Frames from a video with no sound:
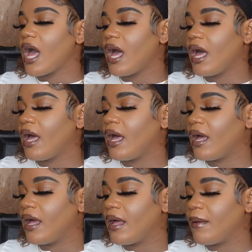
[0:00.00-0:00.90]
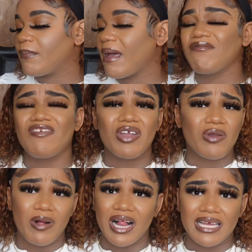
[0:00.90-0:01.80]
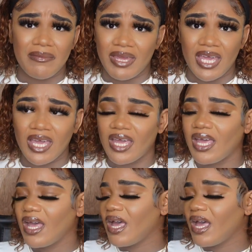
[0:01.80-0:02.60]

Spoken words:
I'm very welcoming.